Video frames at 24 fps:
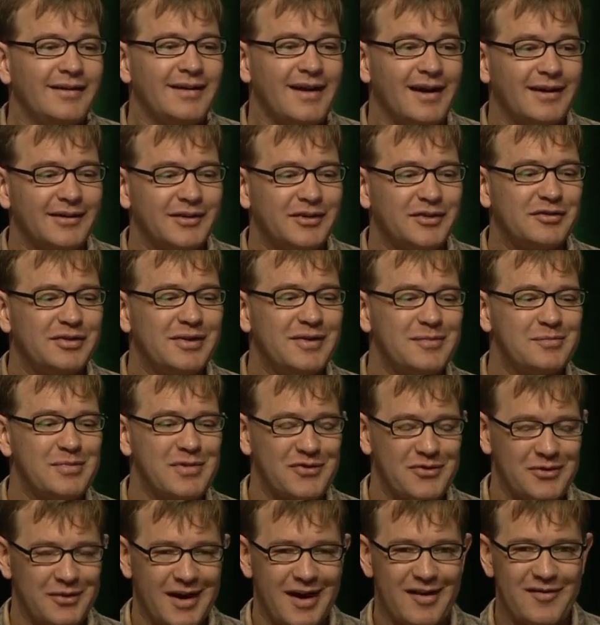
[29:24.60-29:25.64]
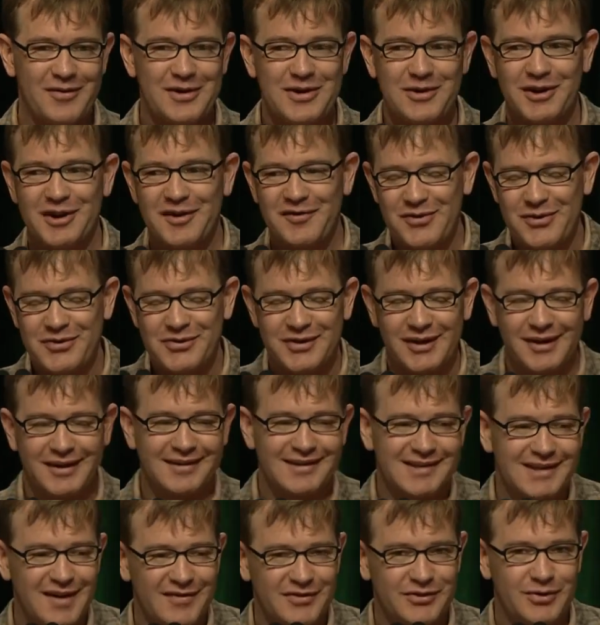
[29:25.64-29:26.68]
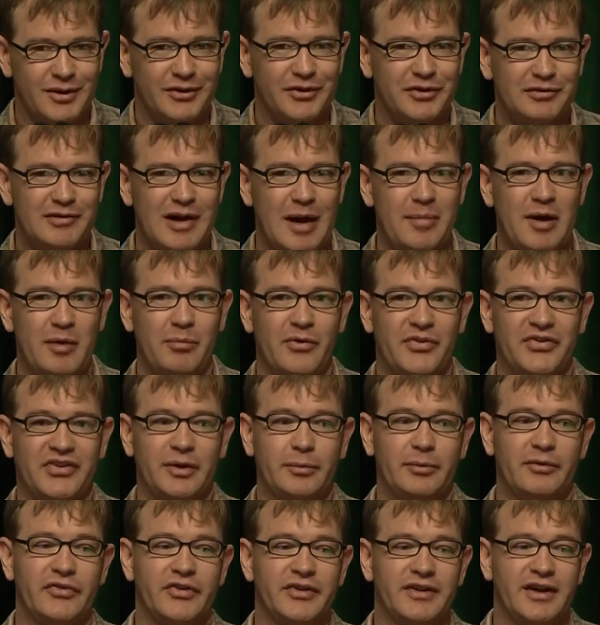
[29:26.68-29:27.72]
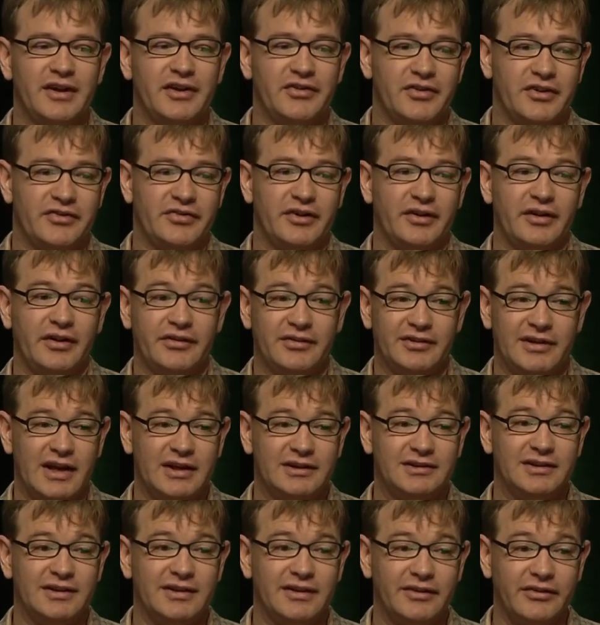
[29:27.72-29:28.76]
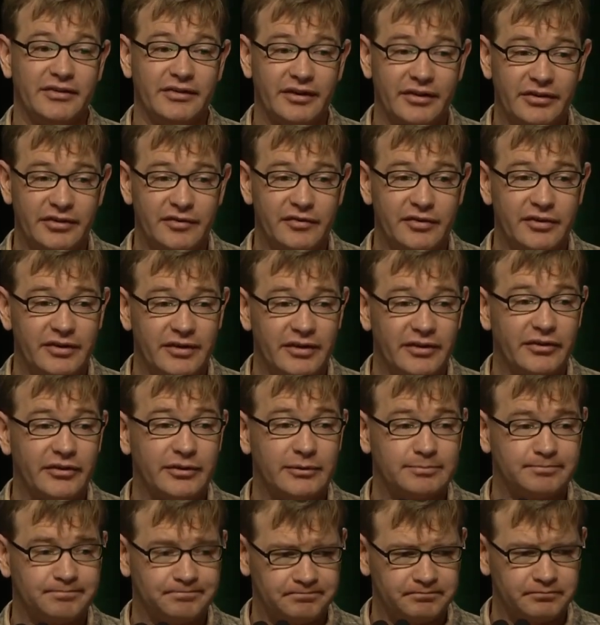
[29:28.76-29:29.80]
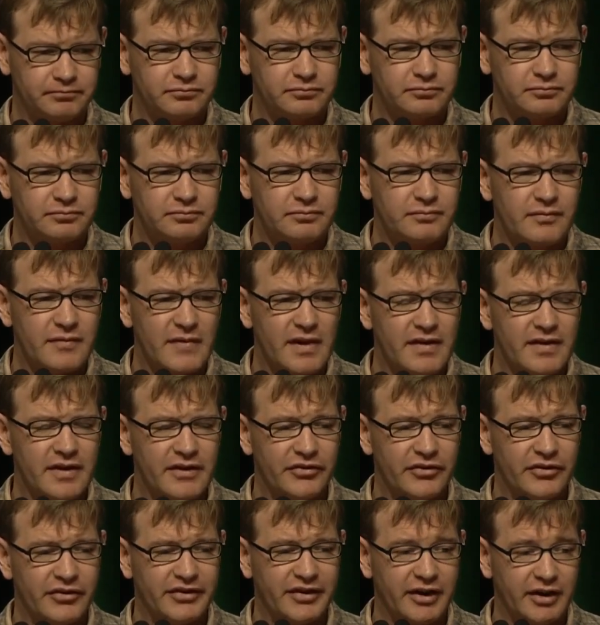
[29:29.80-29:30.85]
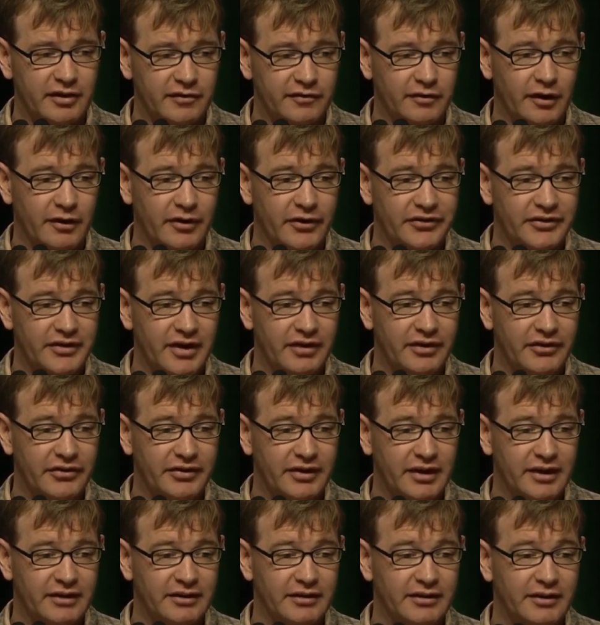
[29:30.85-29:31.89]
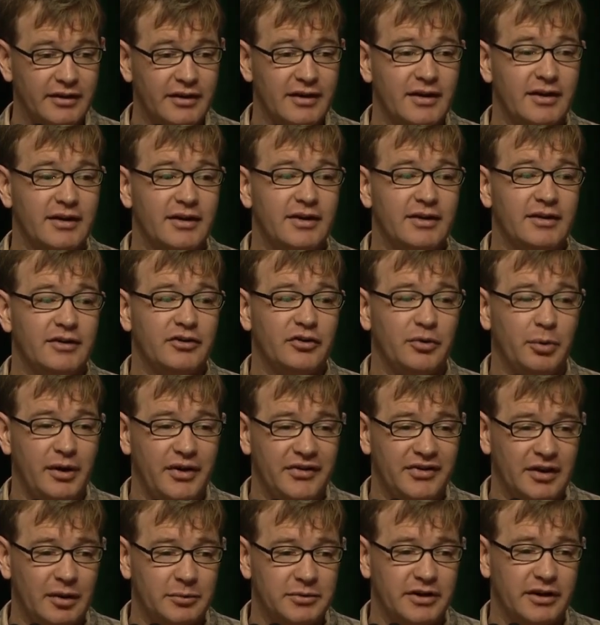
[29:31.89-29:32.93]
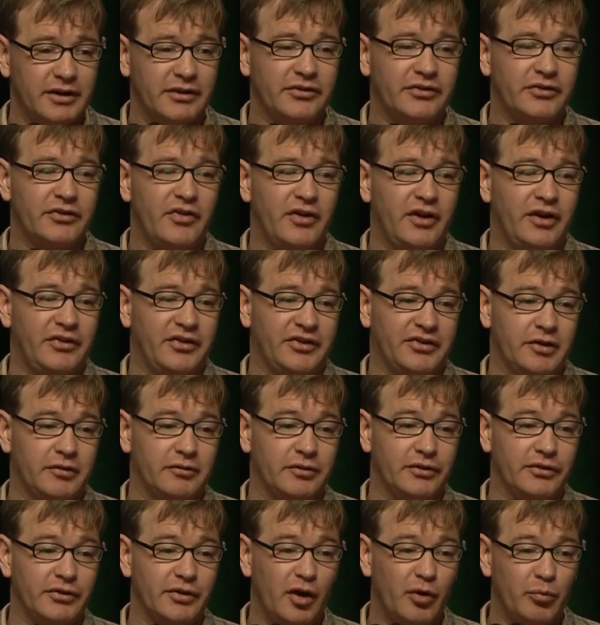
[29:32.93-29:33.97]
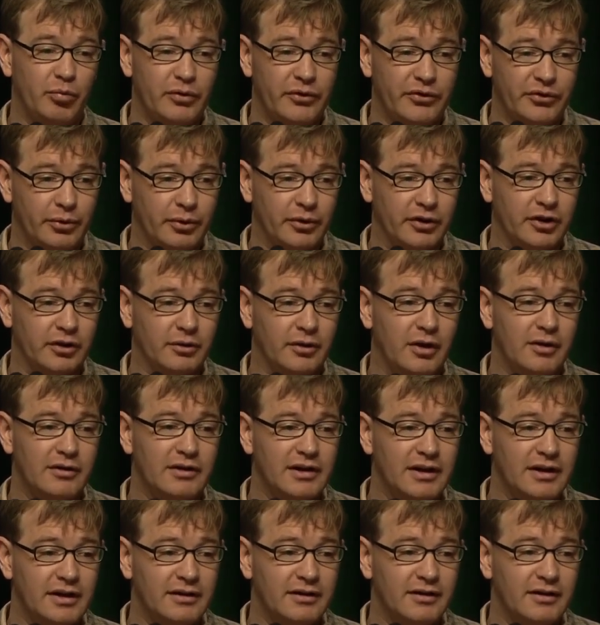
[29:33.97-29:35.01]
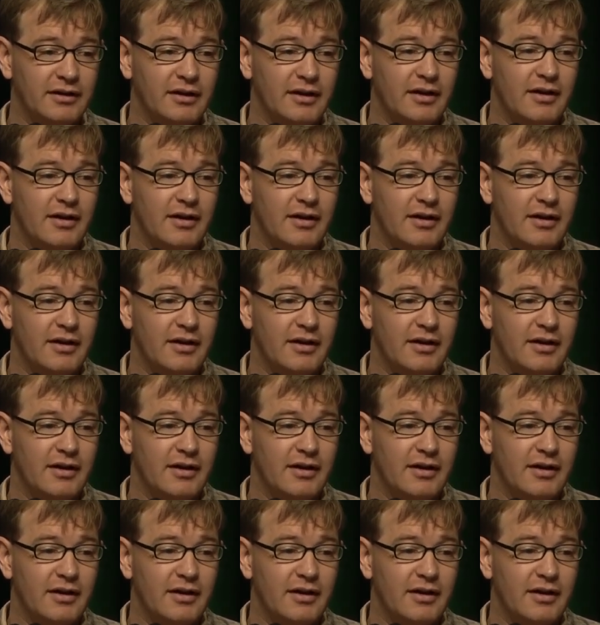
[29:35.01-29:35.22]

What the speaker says: I've only got a few seconds left, so I'll just wrap up with some of the data sets that actually exist for this. There's the study forest data set, 20 subjects, 3,600 samples, audio only.